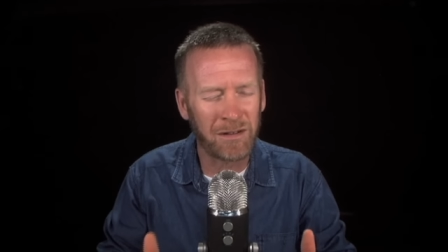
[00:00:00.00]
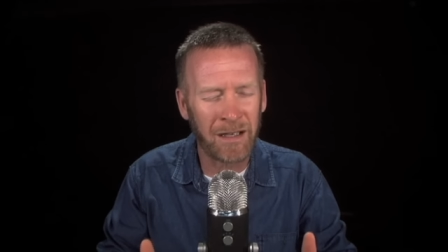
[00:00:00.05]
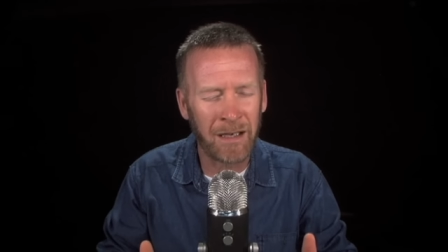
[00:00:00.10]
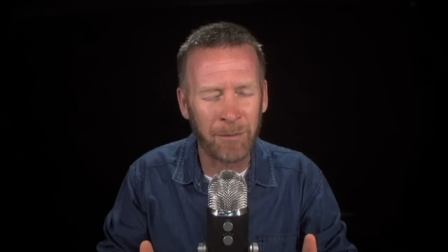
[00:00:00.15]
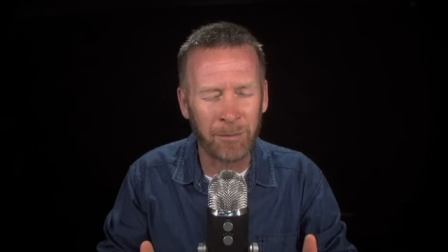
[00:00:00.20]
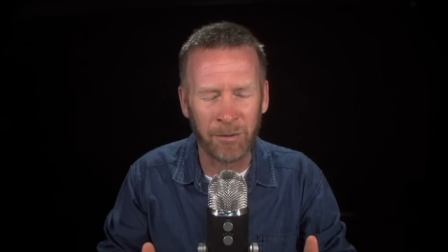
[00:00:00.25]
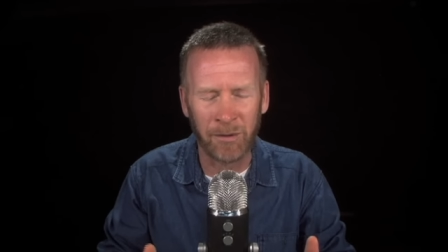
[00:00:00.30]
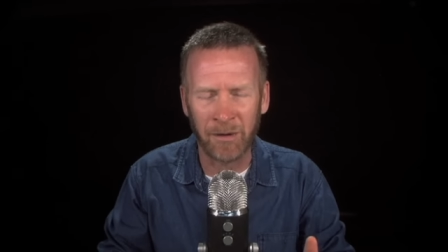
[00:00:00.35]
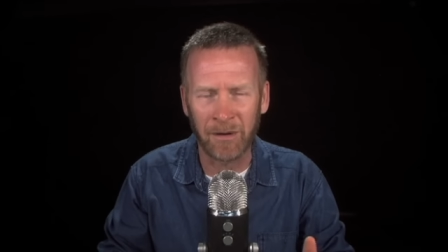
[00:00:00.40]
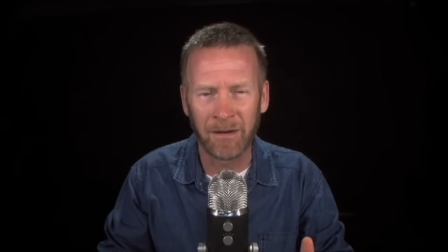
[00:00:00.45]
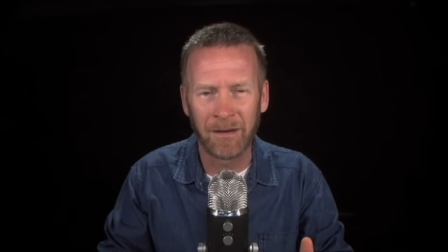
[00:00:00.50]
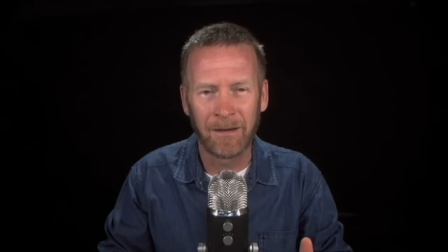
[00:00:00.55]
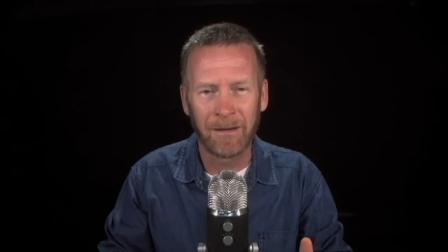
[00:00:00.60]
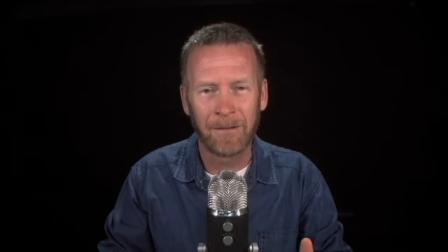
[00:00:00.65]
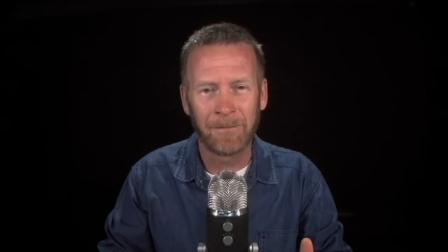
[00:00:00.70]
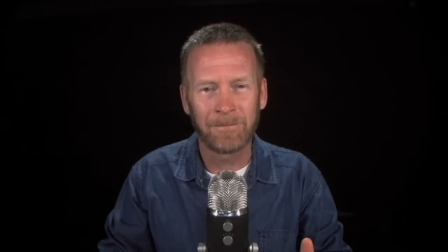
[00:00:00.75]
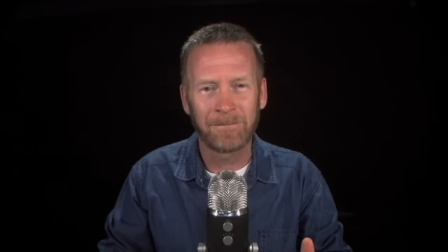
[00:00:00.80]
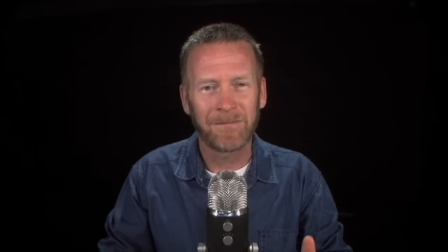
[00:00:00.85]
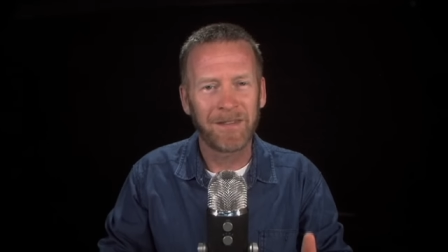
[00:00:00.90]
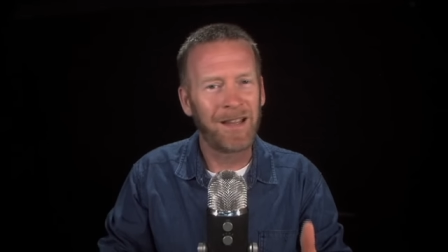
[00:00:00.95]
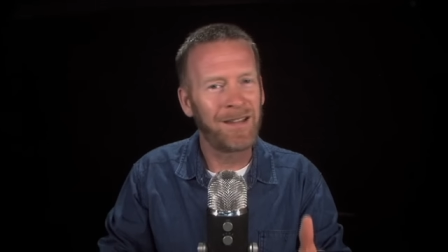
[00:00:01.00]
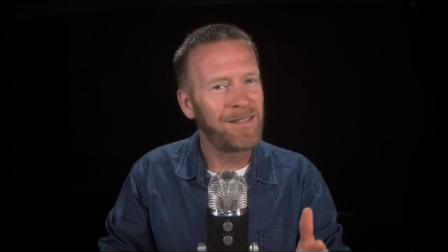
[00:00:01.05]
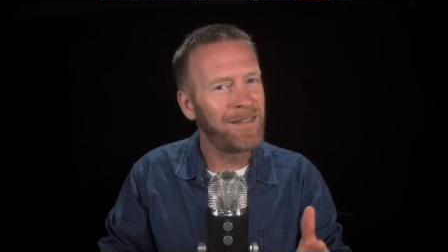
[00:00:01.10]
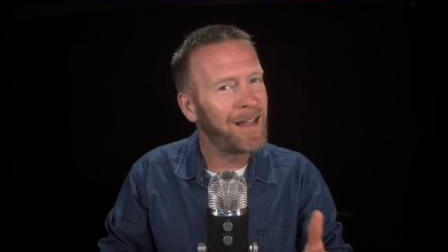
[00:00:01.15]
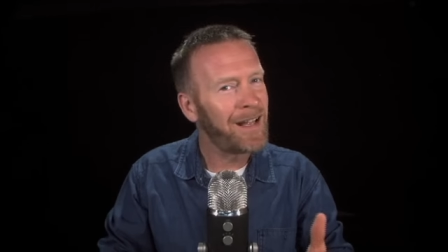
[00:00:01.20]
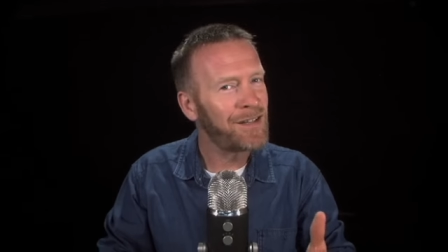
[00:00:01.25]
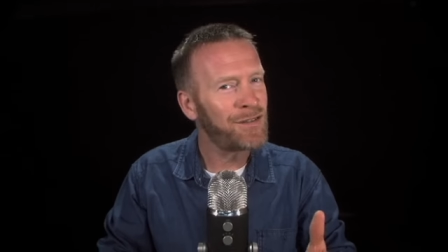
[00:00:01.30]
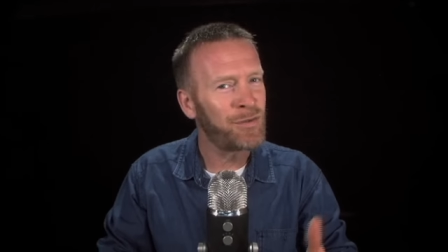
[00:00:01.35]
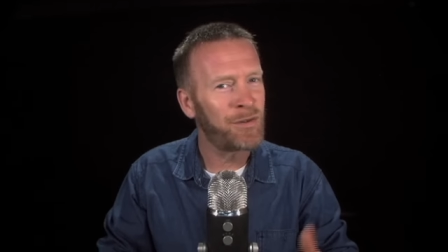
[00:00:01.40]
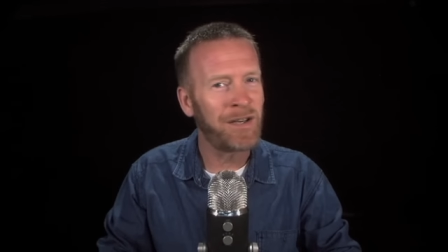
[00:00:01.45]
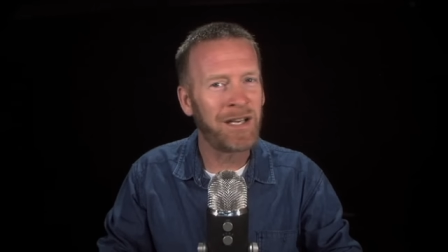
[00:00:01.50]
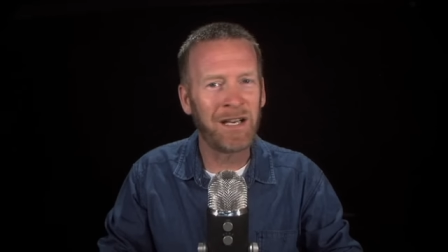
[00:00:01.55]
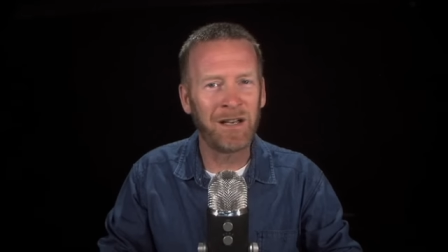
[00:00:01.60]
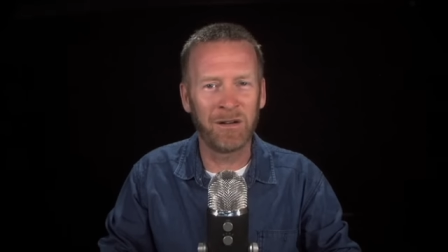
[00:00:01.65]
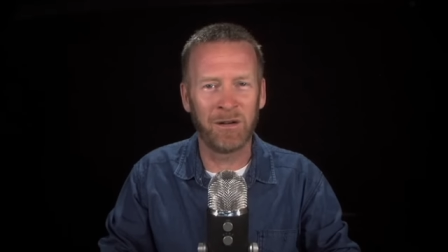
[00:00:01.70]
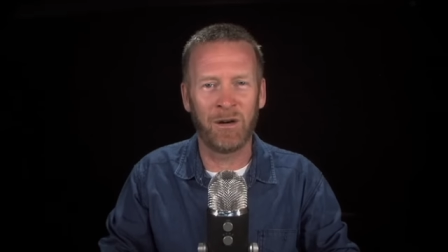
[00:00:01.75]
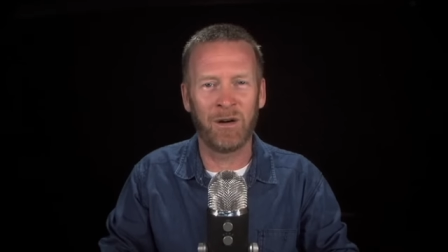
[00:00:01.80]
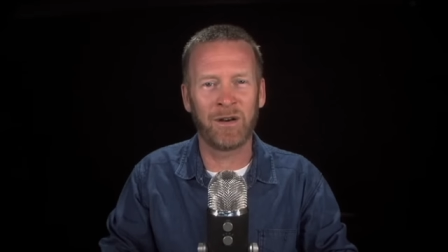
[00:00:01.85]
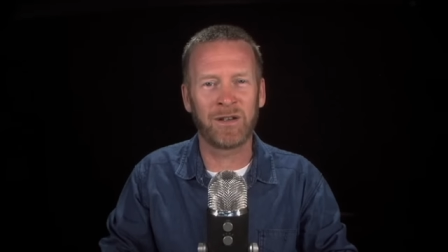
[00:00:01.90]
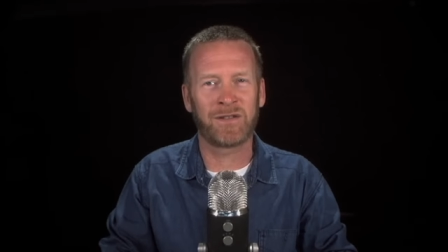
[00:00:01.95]
deeper. And that's what
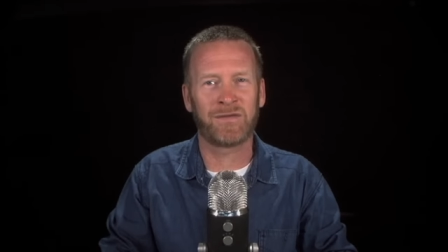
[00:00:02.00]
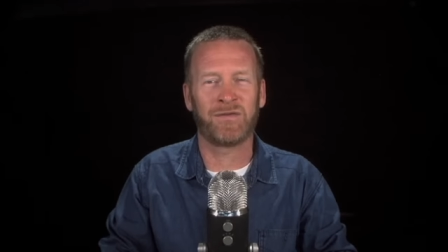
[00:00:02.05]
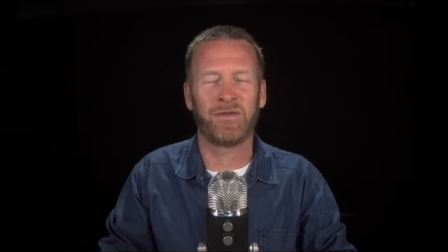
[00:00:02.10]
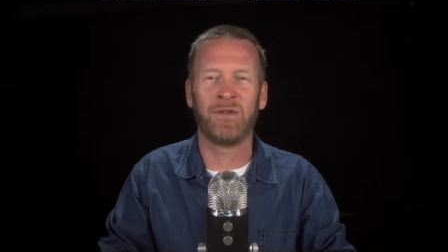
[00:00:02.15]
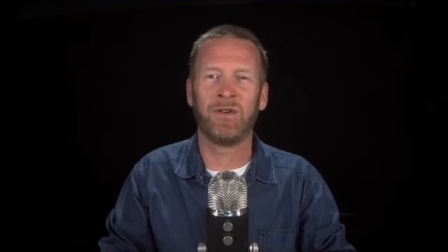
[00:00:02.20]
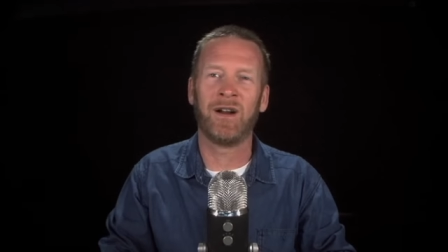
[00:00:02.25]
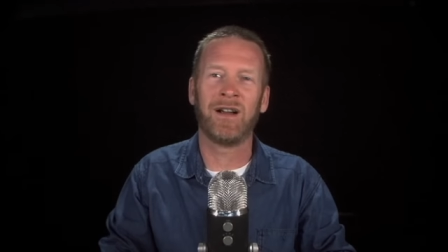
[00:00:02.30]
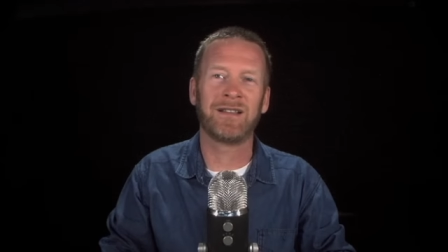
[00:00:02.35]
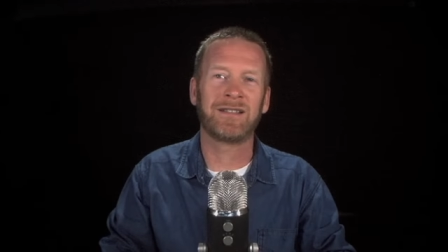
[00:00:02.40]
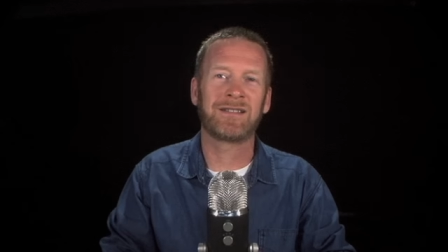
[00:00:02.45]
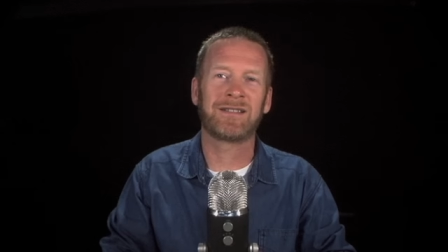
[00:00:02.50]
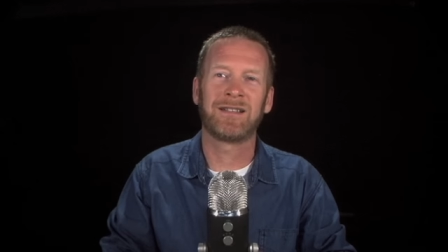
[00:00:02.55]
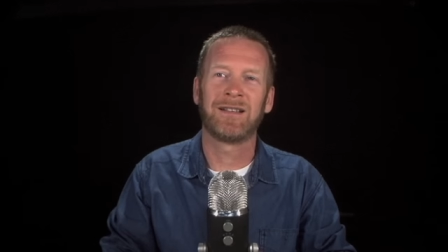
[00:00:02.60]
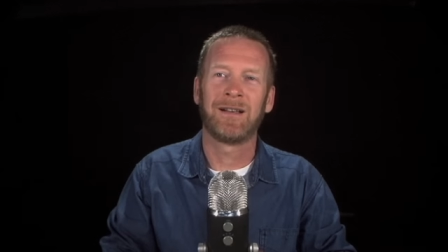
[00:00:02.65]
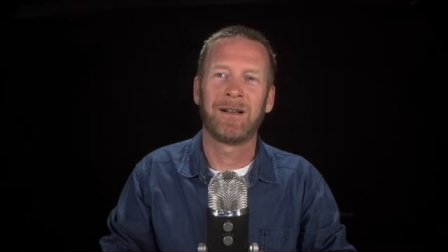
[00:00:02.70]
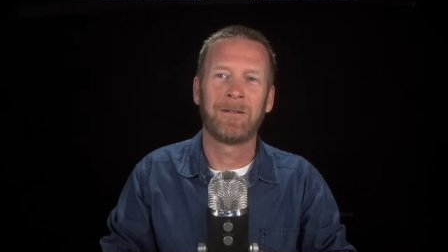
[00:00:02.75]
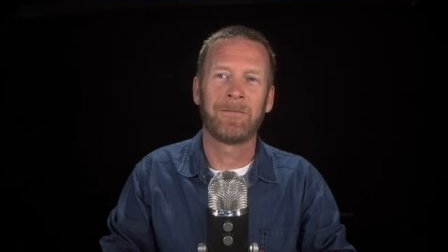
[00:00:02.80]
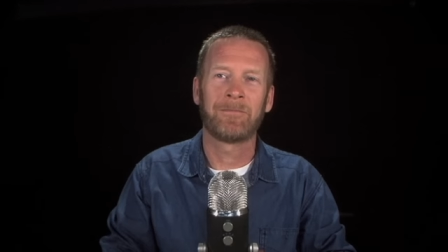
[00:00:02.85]
he longs for us.